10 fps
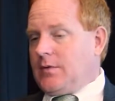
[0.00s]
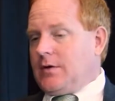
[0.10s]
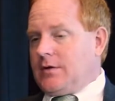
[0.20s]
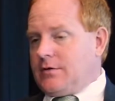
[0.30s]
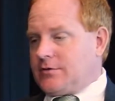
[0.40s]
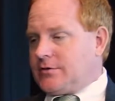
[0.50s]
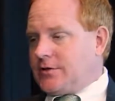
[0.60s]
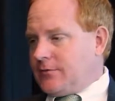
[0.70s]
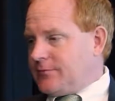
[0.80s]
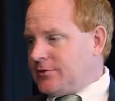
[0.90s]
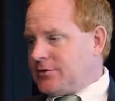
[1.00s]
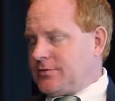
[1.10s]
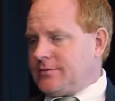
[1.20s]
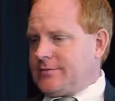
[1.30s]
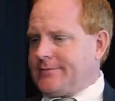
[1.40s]
There's a
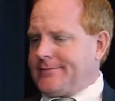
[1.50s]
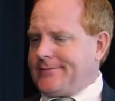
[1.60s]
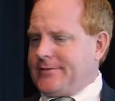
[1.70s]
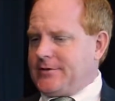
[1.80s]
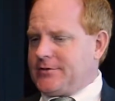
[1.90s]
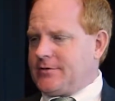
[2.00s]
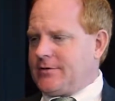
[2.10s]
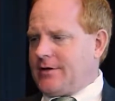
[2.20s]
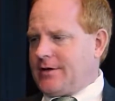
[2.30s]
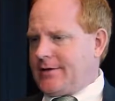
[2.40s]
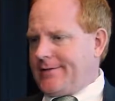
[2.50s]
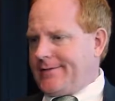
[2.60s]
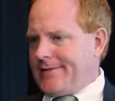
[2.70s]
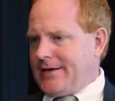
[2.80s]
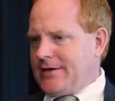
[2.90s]
selfishness that
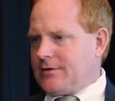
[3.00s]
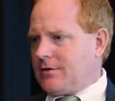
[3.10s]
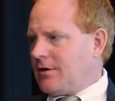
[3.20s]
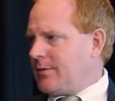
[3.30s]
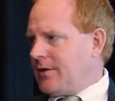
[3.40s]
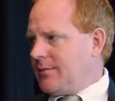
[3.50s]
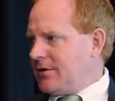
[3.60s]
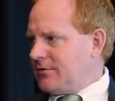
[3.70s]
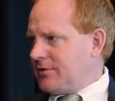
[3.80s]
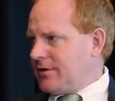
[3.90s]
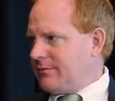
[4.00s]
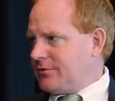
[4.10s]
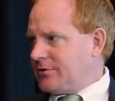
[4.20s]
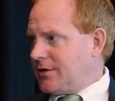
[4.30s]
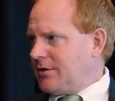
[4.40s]
I get to talk about my son,
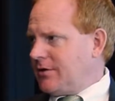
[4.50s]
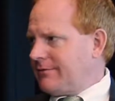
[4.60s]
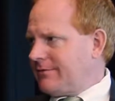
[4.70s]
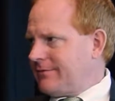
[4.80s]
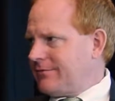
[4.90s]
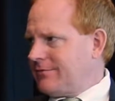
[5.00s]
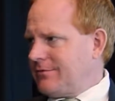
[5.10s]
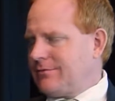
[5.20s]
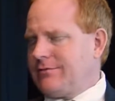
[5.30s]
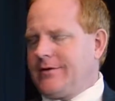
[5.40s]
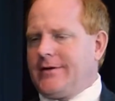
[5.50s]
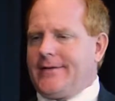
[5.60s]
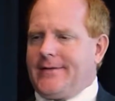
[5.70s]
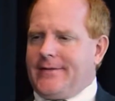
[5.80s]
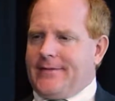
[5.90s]
which I love. So
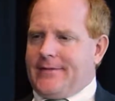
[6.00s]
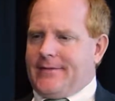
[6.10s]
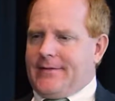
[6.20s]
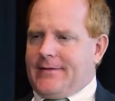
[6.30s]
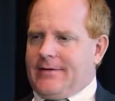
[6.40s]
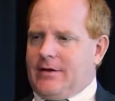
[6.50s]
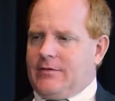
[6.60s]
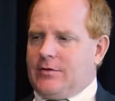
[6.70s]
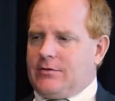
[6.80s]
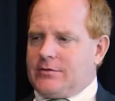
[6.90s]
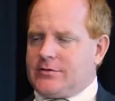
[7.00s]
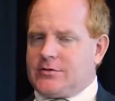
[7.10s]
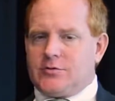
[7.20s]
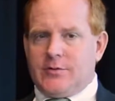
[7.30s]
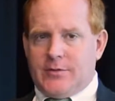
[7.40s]
even though it's
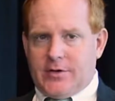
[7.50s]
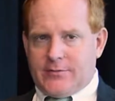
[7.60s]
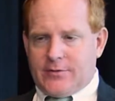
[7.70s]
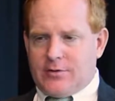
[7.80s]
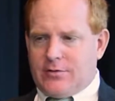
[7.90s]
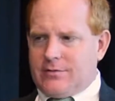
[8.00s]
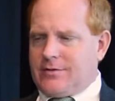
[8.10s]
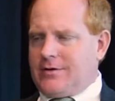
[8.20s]
extremely difficult,